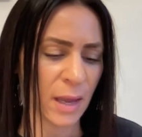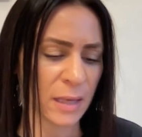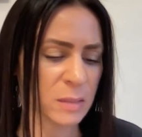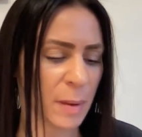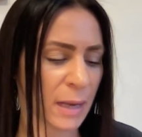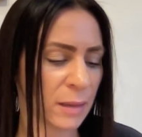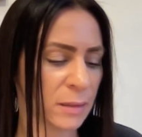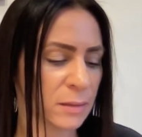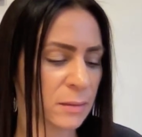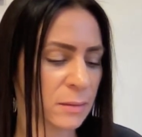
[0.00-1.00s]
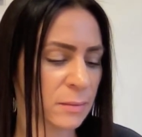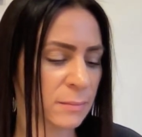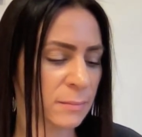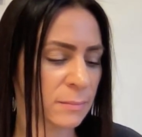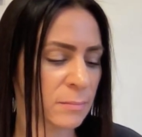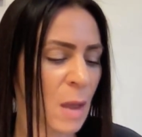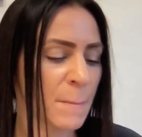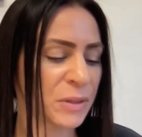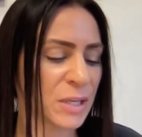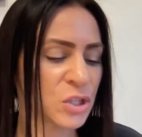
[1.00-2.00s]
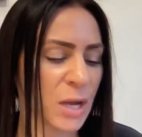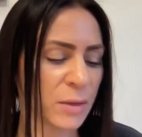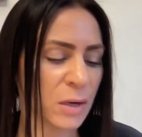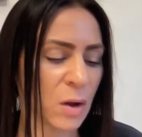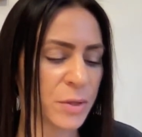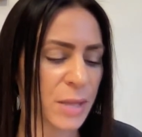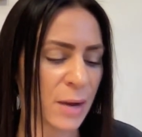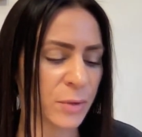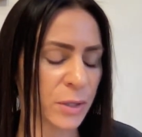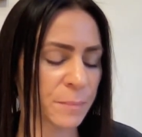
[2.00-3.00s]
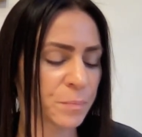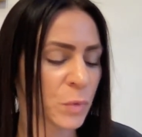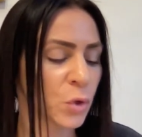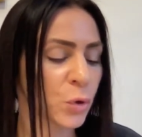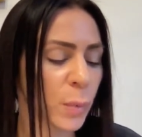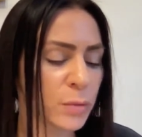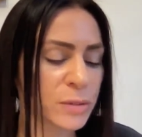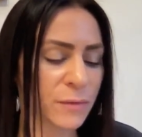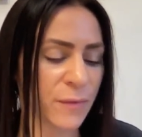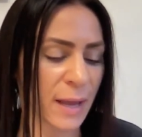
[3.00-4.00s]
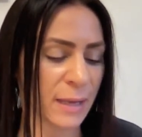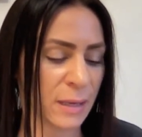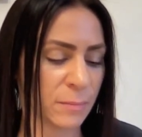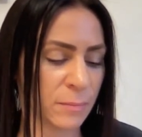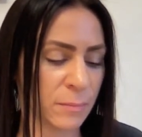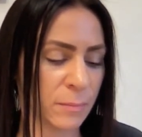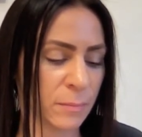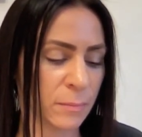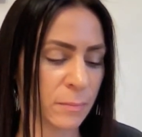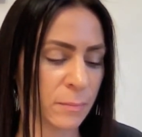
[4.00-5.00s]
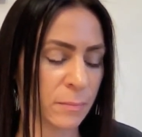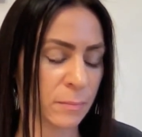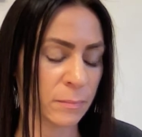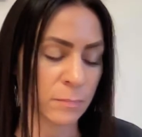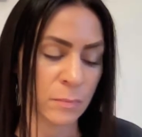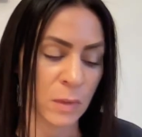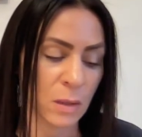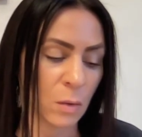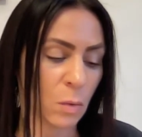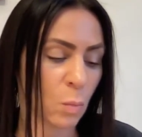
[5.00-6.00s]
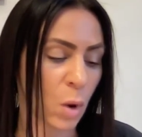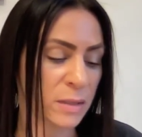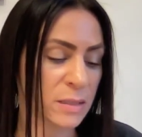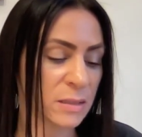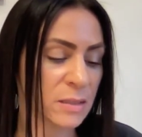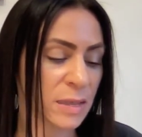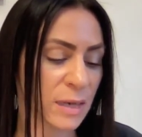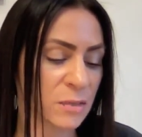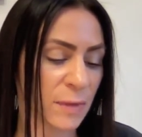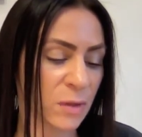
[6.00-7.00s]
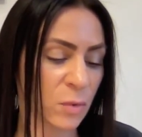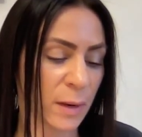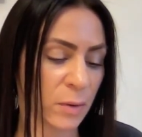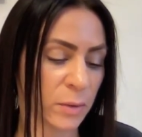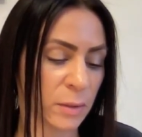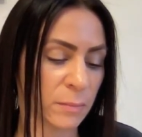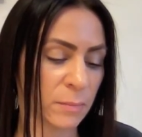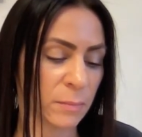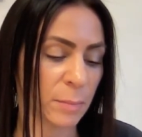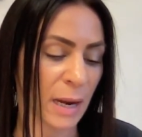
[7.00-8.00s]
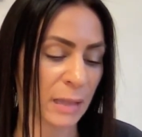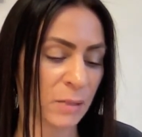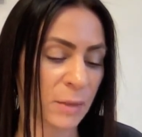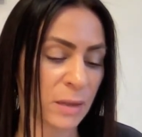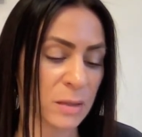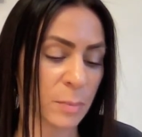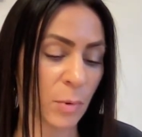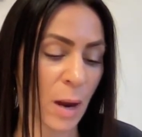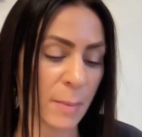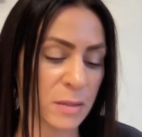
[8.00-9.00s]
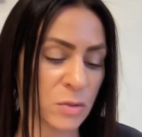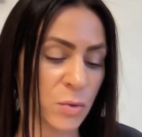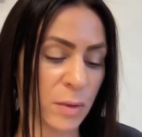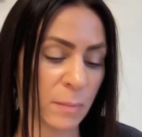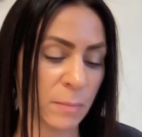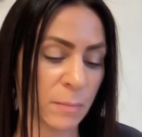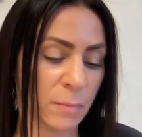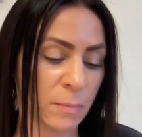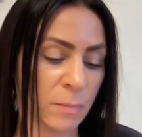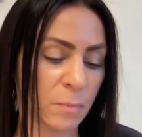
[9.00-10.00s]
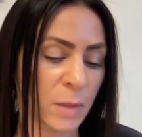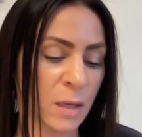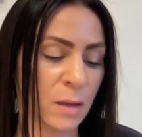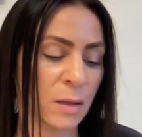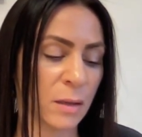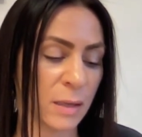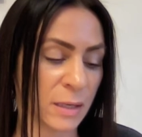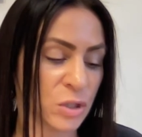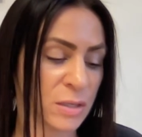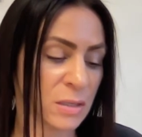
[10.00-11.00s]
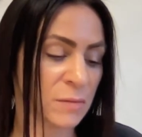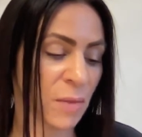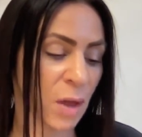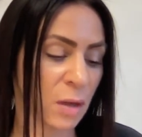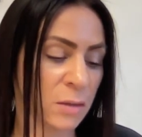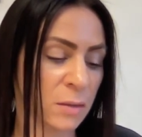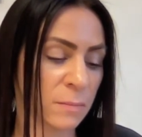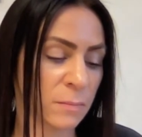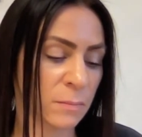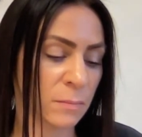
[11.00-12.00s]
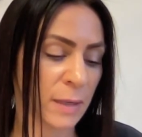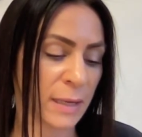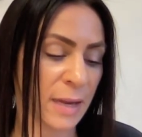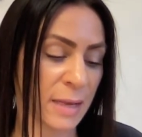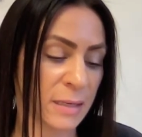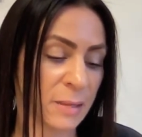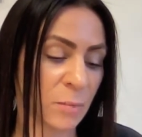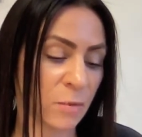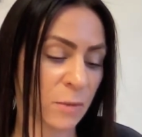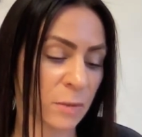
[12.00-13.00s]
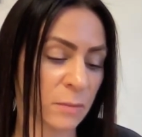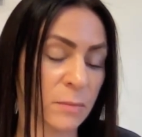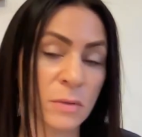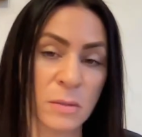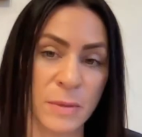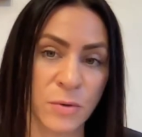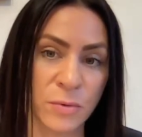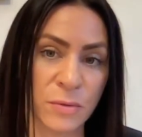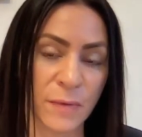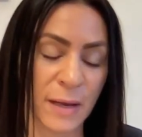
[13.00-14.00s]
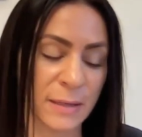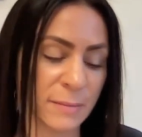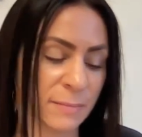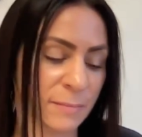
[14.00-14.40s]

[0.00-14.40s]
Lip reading: asked Pilate. But they shouted all the louder, "Crucify him!" Wanting to satisfy the crowd, Pilate released Barabbas to them. He had Jesus flogged and handed him over to be crucified.